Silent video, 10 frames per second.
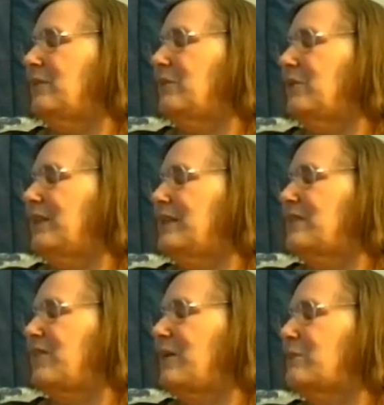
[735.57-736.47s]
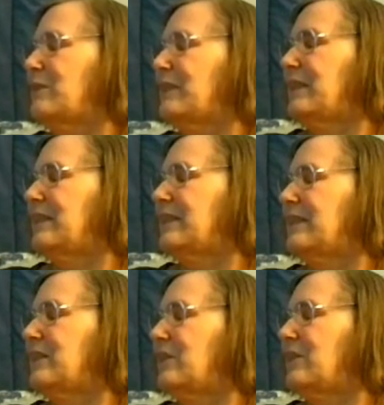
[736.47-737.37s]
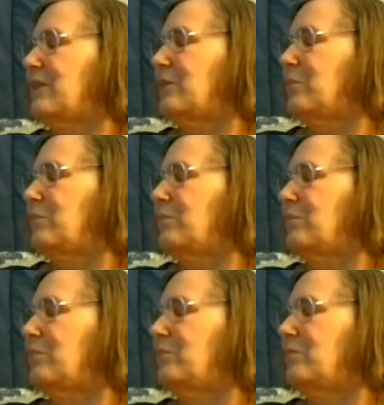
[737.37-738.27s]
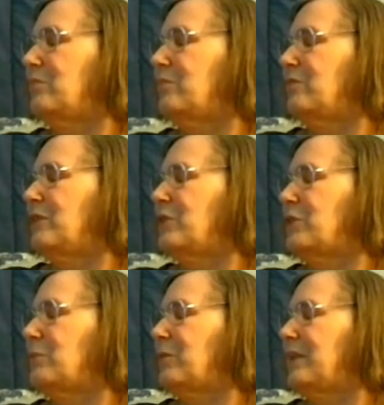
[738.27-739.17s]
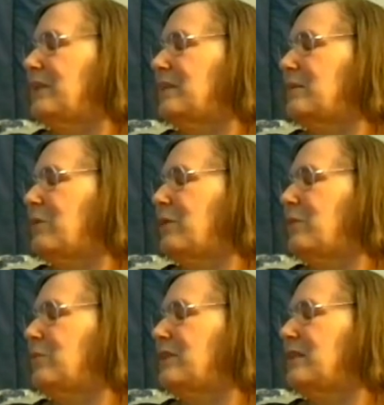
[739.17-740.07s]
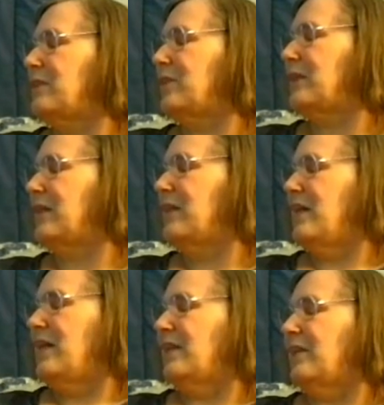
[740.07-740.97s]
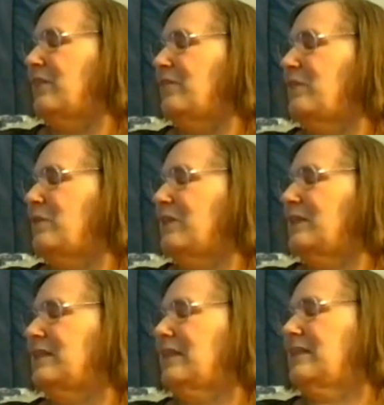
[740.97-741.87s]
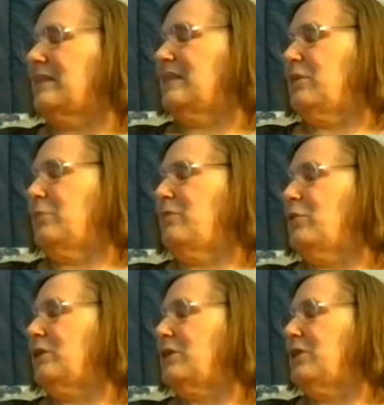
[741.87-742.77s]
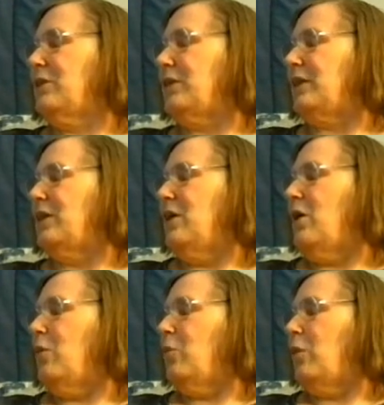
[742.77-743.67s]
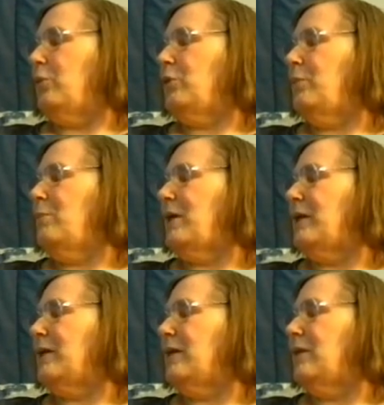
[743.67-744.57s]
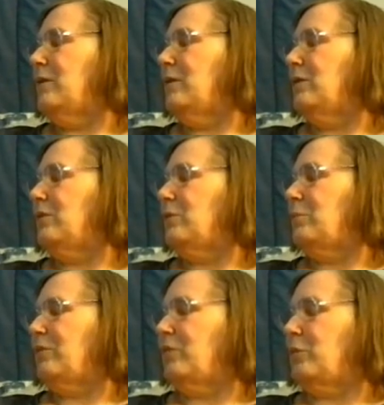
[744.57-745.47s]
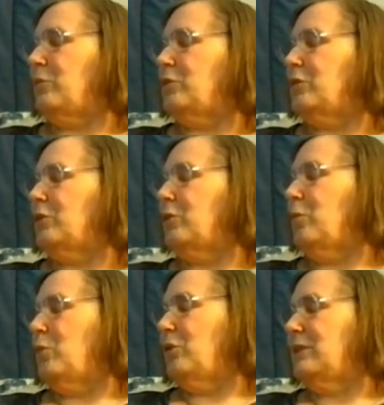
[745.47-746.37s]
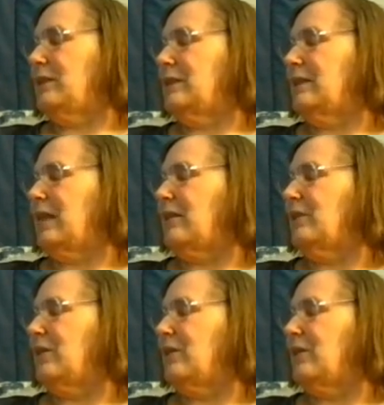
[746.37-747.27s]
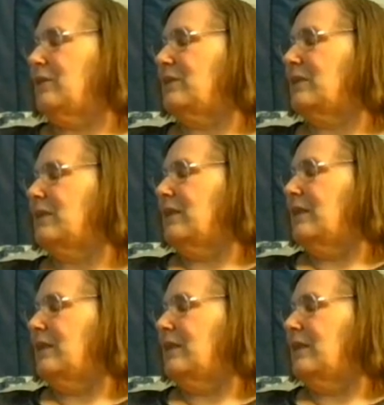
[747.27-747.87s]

with these fibers in it, such as our featured blend this month, Wisteria, there are a few things to consider before starting. What will you be making? Do you prefer worsted or woolen style yarns?